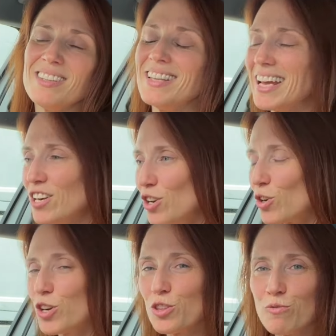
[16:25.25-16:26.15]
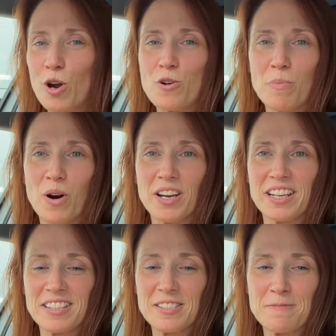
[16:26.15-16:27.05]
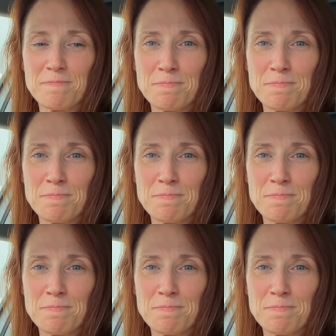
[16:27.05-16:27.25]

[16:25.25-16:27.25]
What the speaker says: then look at the road markings.